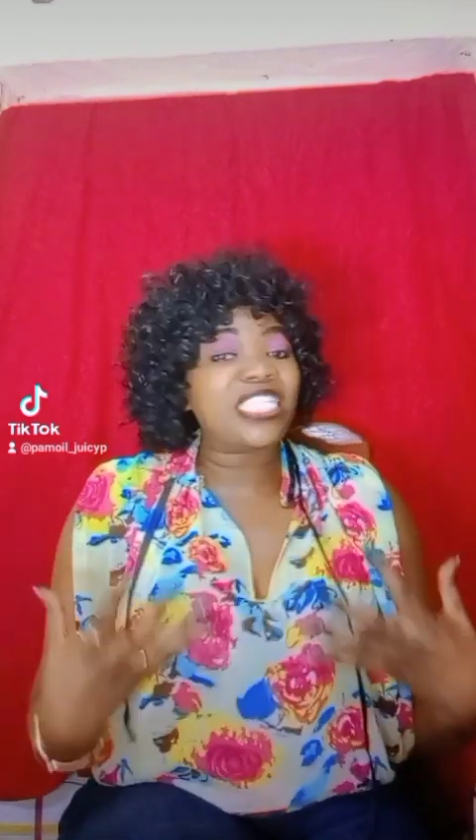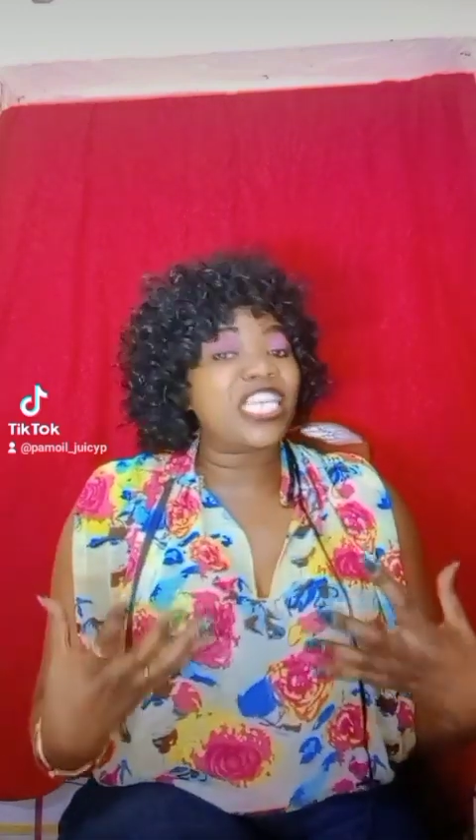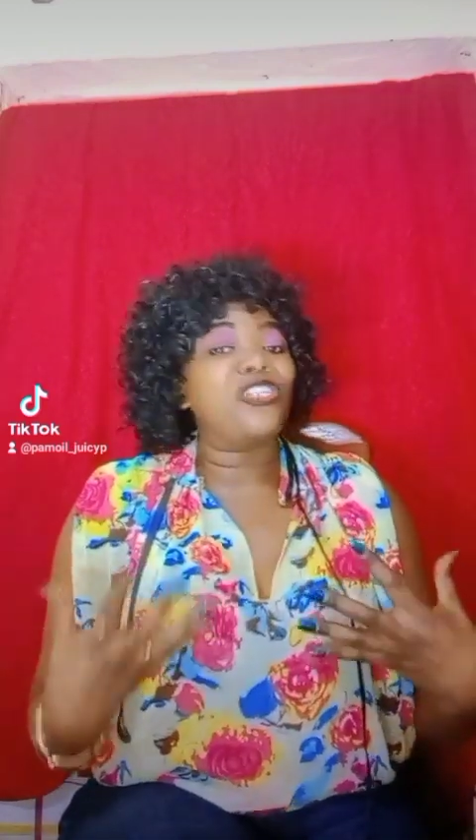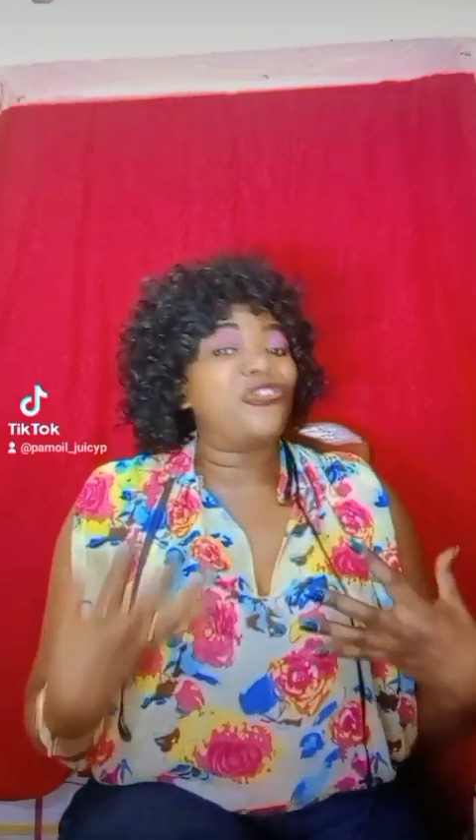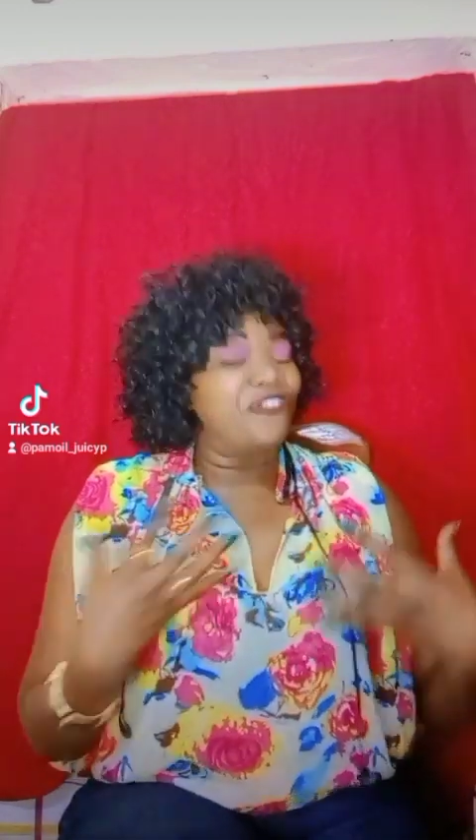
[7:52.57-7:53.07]

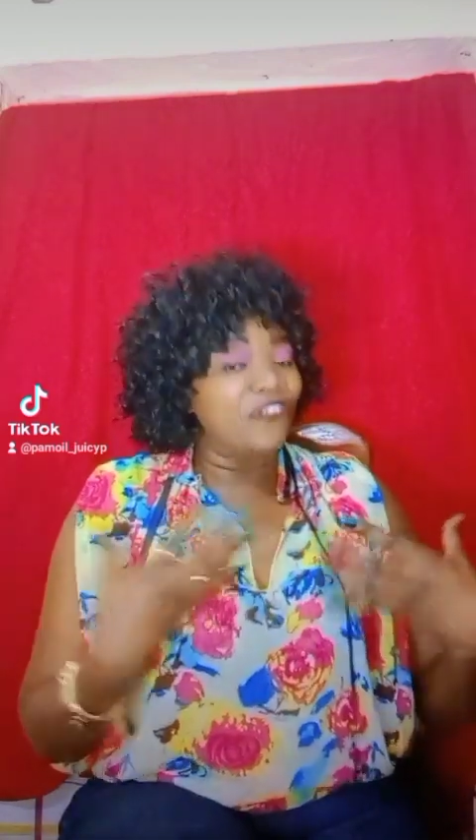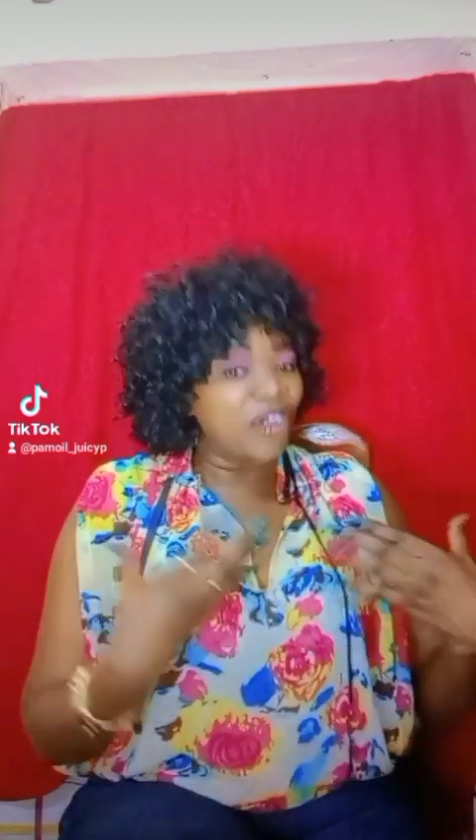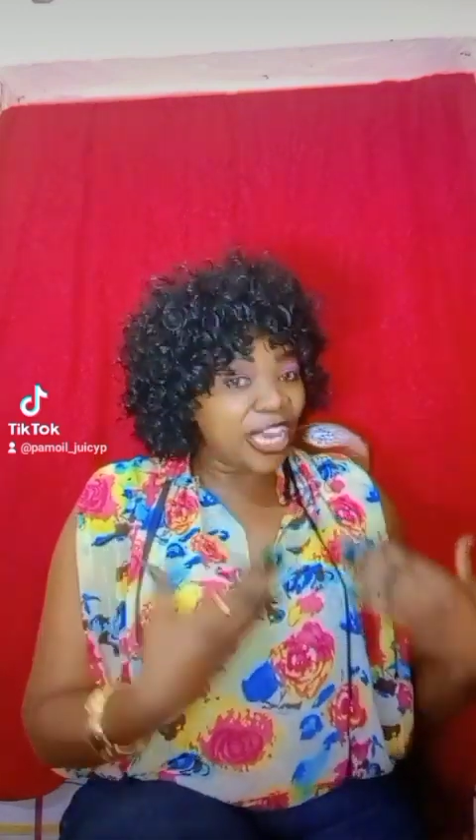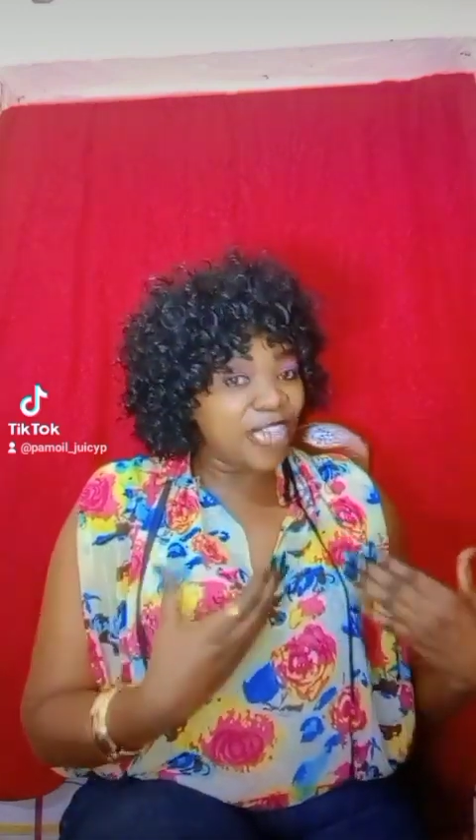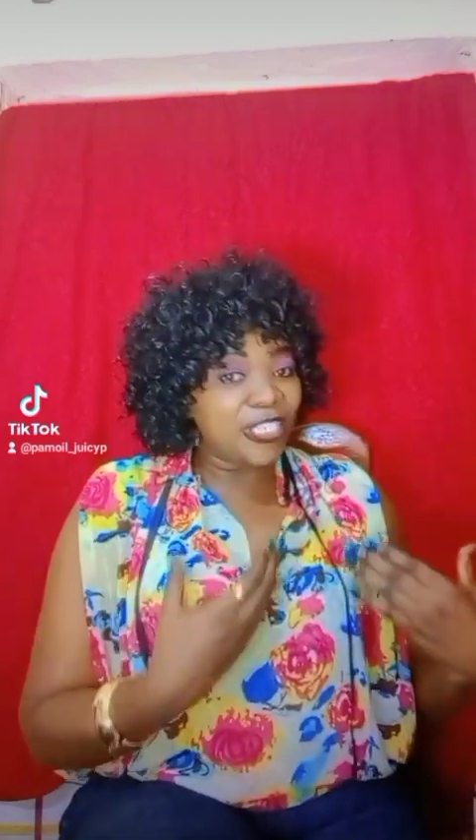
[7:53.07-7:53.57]
tend to
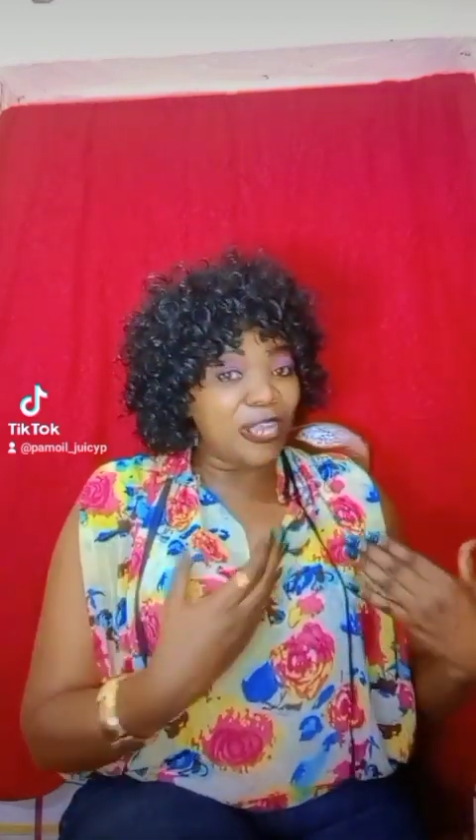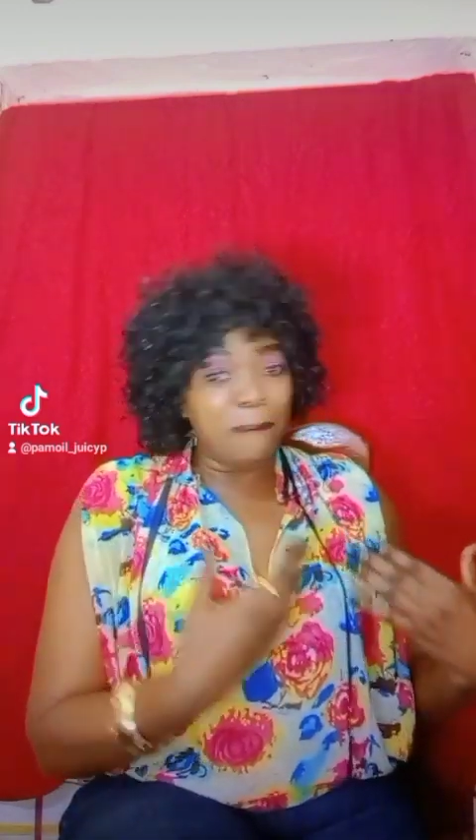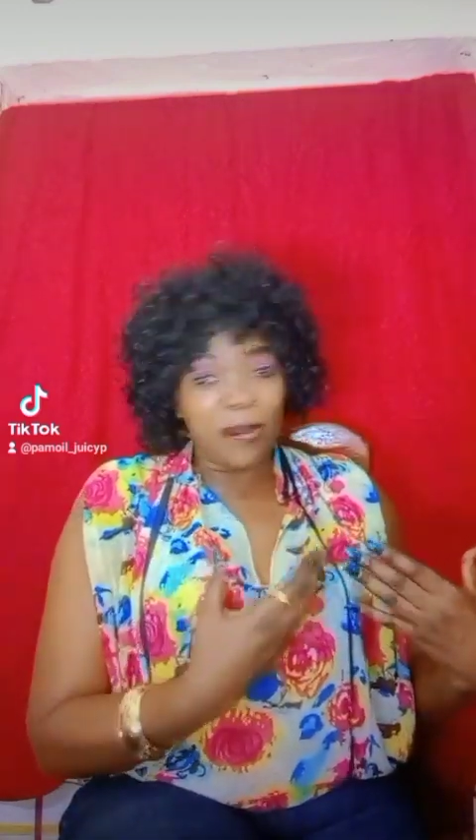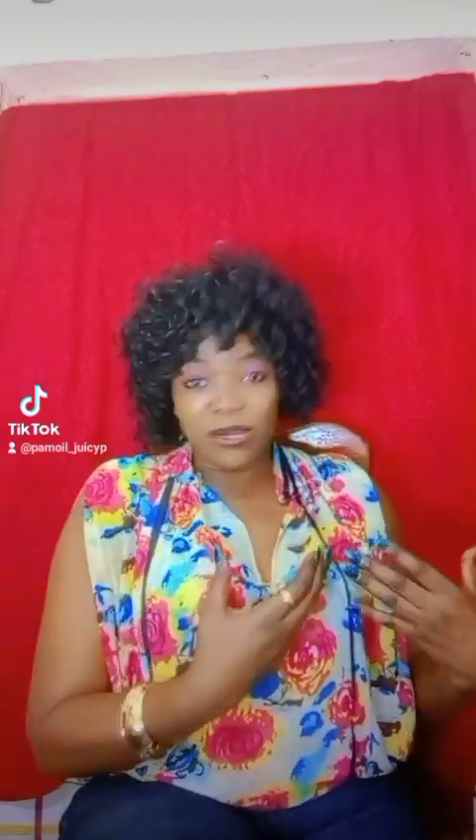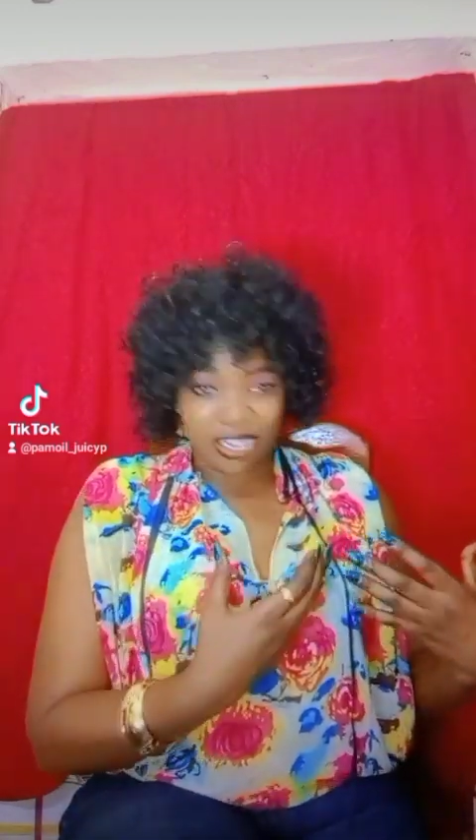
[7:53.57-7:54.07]
forget
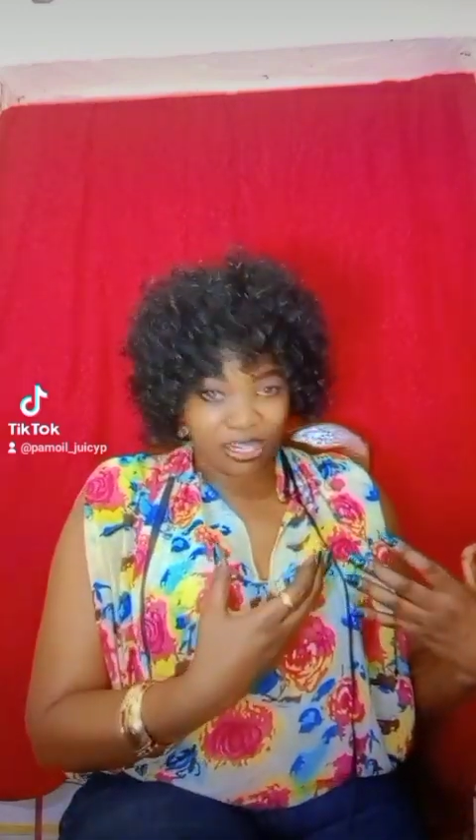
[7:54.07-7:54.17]
about